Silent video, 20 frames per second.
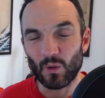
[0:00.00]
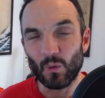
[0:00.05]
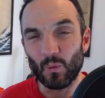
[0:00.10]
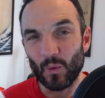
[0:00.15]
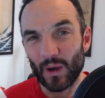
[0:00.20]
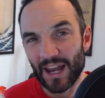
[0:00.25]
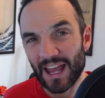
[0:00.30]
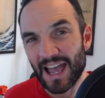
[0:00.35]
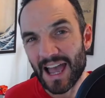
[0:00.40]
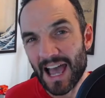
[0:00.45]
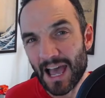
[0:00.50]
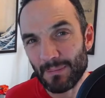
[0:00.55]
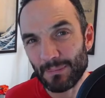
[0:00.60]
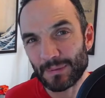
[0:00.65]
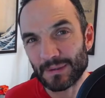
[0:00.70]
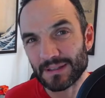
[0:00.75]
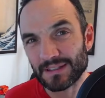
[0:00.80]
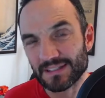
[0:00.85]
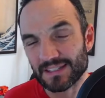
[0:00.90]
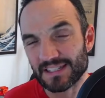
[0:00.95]
when it
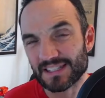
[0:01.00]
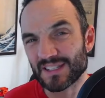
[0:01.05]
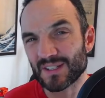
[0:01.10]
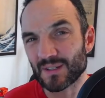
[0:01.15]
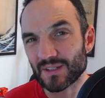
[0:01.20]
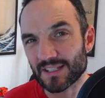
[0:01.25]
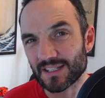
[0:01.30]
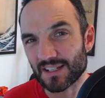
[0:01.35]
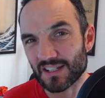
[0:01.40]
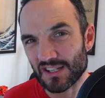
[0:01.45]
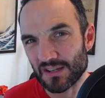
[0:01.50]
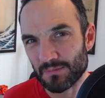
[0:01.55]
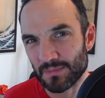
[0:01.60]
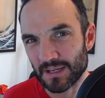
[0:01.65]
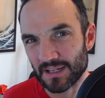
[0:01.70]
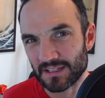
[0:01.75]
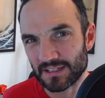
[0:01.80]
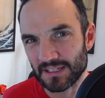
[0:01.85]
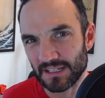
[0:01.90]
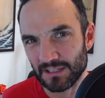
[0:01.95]
happens, it's not such a
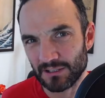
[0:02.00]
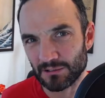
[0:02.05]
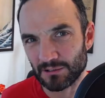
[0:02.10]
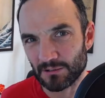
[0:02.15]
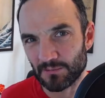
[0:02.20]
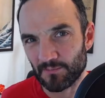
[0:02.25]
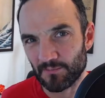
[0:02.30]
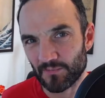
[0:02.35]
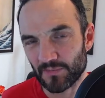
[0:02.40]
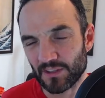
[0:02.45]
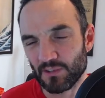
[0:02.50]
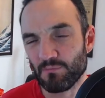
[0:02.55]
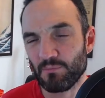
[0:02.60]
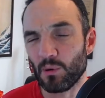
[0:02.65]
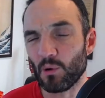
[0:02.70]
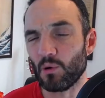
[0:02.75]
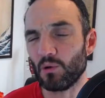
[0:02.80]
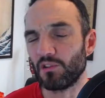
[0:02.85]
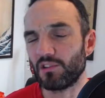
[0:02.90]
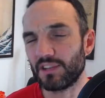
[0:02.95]
big deal. The
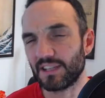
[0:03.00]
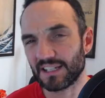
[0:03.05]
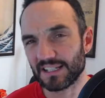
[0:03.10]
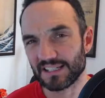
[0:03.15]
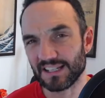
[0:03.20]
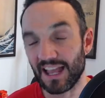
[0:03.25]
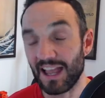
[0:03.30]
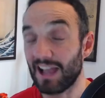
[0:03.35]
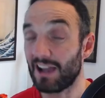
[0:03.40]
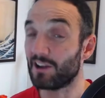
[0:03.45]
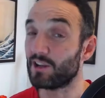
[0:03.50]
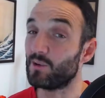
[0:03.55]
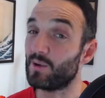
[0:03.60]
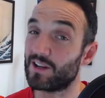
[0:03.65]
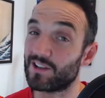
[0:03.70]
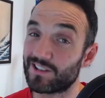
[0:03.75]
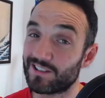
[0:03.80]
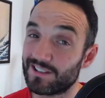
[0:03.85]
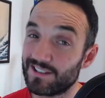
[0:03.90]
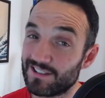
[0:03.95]
important thing is, how do you
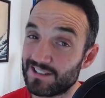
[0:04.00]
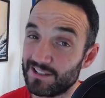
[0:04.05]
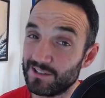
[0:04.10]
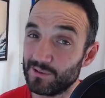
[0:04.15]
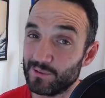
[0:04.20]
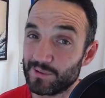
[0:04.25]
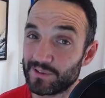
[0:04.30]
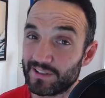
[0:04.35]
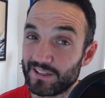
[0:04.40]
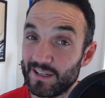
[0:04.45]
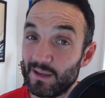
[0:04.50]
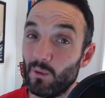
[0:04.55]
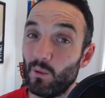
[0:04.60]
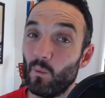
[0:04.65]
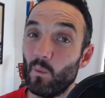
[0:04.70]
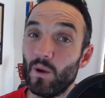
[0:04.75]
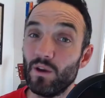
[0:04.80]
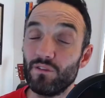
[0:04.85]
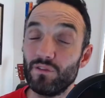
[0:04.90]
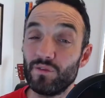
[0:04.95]
actually deal with it
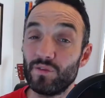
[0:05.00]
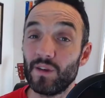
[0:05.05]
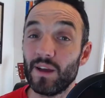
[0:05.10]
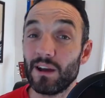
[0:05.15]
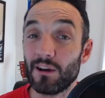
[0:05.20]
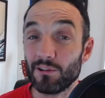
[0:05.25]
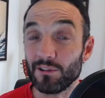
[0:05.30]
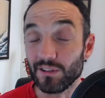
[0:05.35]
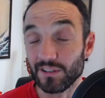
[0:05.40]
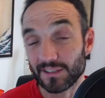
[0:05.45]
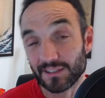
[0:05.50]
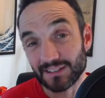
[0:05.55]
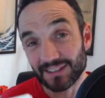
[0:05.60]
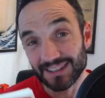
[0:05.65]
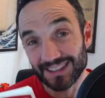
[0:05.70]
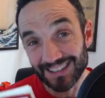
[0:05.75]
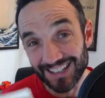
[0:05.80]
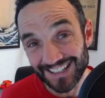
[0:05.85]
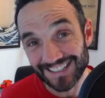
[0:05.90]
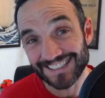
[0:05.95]
when failure
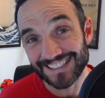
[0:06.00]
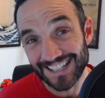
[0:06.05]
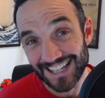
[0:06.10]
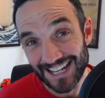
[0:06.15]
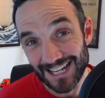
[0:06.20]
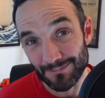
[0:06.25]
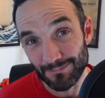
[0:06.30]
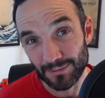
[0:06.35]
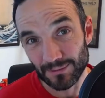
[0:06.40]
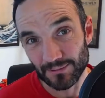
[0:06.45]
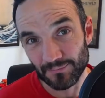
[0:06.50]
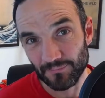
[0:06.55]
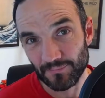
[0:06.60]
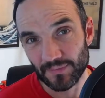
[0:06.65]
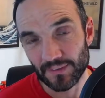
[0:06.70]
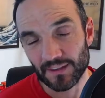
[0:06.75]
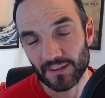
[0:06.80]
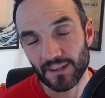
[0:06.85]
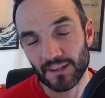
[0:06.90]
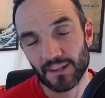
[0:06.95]
does happen?
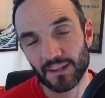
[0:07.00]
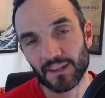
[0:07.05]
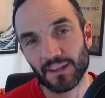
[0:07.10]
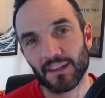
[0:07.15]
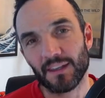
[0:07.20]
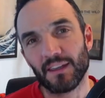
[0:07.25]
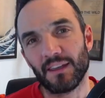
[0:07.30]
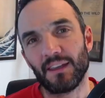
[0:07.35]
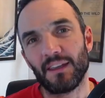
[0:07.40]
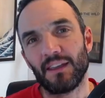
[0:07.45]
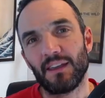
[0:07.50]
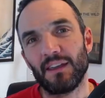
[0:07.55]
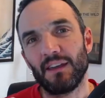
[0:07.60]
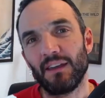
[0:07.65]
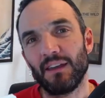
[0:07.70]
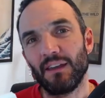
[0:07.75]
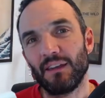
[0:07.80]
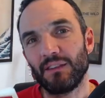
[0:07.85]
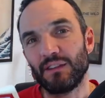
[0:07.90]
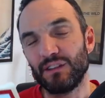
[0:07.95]

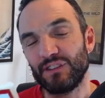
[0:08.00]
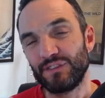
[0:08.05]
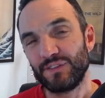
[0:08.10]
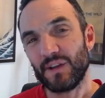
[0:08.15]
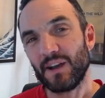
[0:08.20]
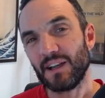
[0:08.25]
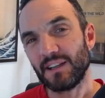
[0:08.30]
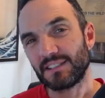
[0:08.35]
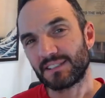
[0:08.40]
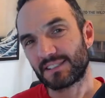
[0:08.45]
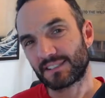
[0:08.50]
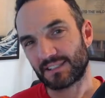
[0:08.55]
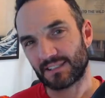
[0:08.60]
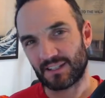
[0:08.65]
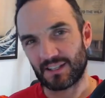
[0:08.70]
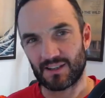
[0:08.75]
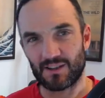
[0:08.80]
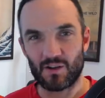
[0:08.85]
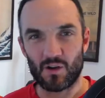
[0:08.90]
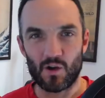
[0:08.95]
The first
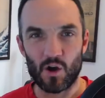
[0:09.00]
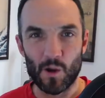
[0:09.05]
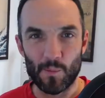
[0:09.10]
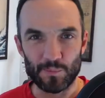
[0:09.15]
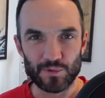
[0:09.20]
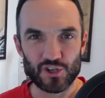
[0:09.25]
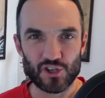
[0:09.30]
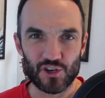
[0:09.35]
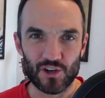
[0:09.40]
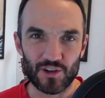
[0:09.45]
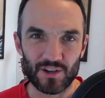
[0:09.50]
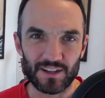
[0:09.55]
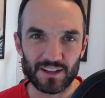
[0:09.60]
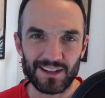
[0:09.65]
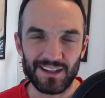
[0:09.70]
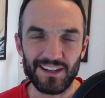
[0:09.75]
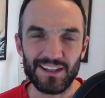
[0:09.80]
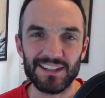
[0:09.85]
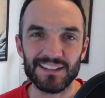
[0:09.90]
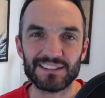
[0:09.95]
option
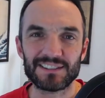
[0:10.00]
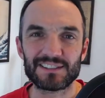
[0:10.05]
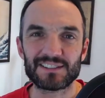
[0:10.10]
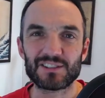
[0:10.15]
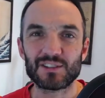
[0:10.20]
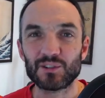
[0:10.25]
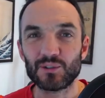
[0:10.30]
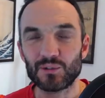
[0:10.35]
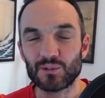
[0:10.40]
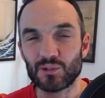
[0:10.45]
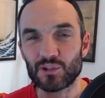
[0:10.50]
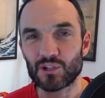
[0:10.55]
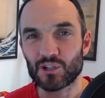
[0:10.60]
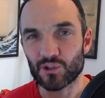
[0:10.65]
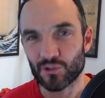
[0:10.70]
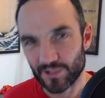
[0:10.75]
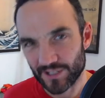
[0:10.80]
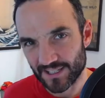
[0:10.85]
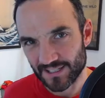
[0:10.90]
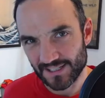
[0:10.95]
is to
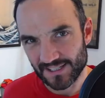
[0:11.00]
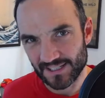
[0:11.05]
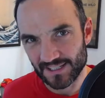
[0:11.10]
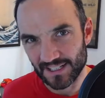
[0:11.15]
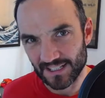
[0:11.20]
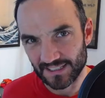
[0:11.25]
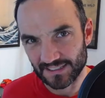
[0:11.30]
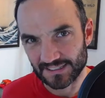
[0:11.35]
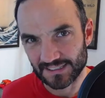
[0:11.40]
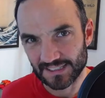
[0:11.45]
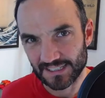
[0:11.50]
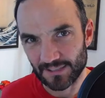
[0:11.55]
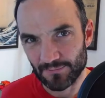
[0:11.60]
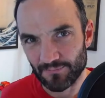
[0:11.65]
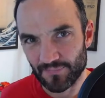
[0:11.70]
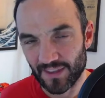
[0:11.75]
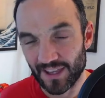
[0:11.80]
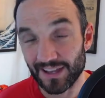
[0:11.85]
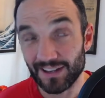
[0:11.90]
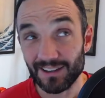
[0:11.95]
criticize it.
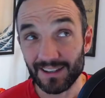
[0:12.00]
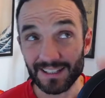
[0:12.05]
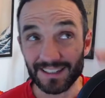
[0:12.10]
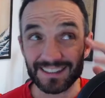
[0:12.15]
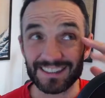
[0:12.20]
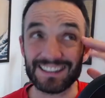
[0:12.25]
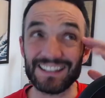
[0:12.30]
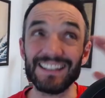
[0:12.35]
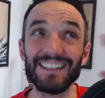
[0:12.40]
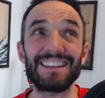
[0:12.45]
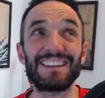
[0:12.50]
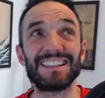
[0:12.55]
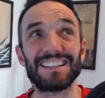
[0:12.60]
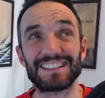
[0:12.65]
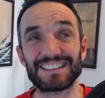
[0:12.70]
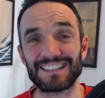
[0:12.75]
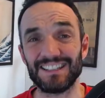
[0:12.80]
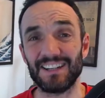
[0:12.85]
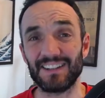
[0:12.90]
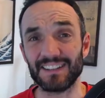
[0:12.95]
And I did
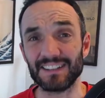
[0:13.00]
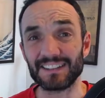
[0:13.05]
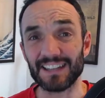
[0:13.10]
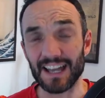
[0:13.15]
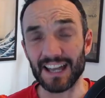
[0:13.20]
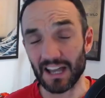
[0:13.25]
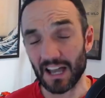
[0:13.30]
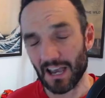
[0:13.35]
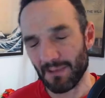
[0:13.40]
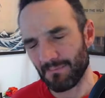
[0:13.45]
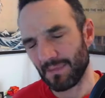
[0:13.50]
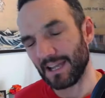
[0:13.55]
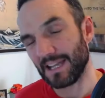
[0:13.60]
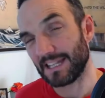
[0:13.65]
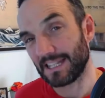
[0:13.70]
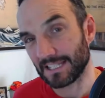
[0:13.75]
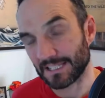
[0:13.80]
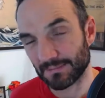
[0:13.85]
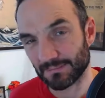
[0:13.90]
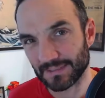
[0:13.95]
this the other day. I
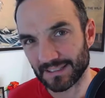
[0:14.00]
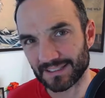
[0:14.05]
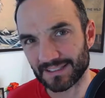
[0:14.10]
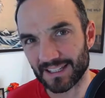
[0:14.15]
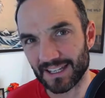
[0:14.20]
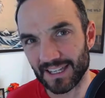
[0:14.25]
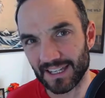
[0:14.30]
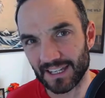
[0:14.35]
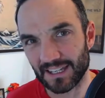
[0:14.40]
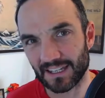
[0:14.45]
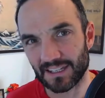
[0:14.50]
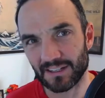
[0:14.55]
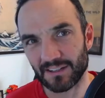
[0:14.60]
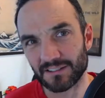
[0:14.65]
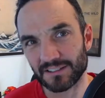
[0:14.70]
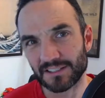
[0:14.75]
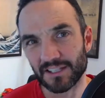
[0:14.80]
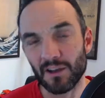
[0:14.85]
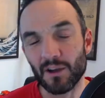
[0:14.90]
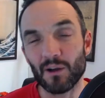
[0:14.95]
made this mistake. You know,
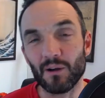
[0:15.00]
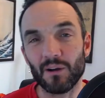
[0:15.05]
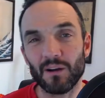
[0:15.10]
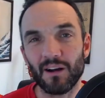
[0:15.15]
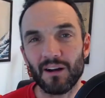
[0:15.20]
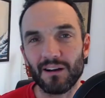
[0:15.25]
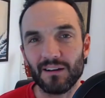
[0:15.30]
so